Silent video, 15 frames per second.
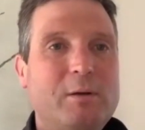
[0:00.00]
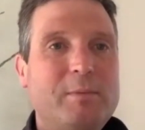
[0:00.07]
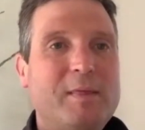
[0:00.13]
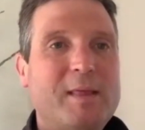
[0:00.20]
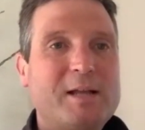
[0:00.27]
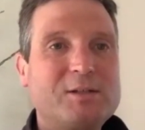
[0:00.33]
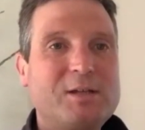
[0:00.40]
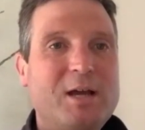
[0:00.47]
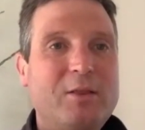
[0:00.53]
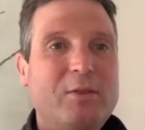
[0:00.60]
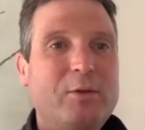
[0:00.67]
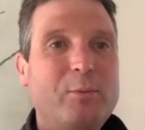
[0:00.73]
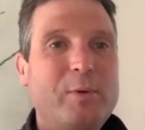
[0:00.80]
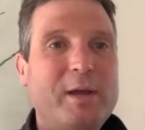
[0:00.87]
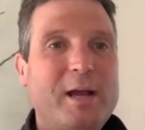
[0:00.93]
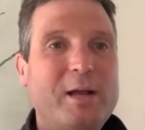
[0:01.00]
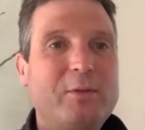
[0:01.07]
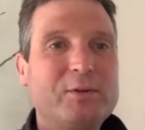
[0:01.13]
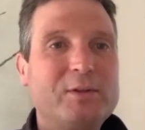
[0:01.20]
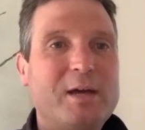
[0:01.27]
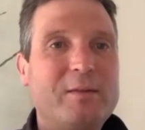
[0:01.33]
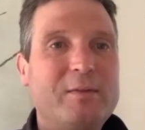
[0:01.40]
I mean? Mm-hmm. That's kind of the way I
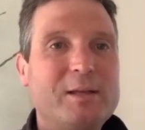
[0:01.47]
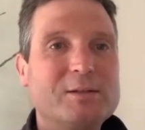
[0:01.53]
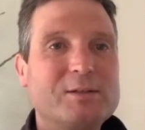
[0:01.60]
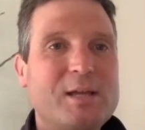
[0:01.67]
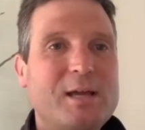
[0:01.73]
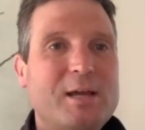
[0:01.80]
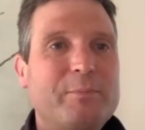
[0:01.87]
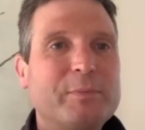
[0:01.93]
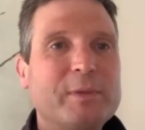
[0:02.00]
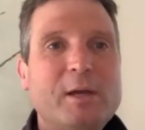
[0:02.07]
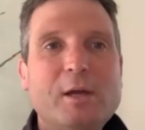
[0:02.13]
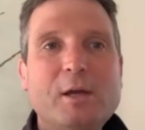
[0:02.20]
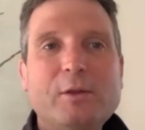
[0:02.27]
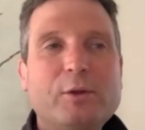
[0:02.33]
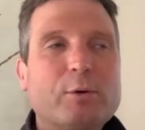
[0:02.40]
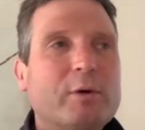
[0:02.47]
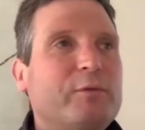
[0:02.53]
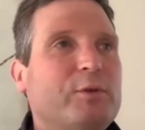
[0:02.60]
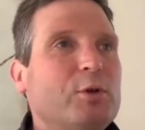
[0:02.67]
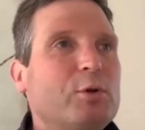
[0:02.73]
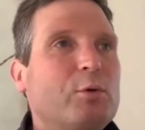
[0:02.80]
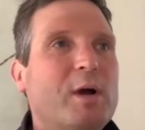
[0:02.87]
looked at it in the exam. There were a
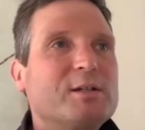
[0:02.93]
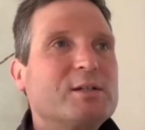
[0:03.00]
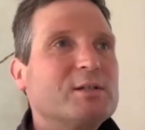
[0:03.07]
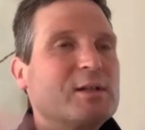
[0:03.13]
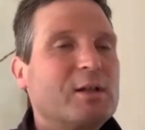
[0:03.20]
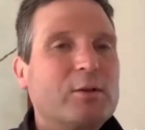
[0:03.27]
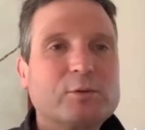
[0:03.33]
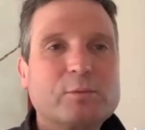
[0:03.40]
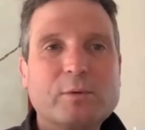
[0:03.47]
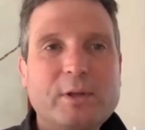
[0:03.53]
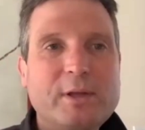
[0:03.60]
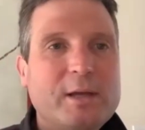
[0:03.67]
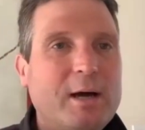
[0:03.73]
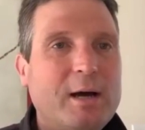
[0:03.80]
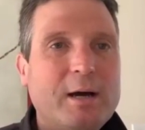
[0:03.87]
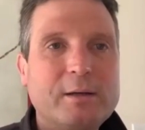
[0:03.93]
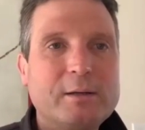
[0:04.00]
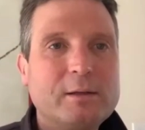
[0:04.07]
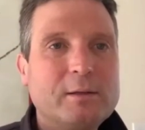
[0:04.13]
few questions that looked really odd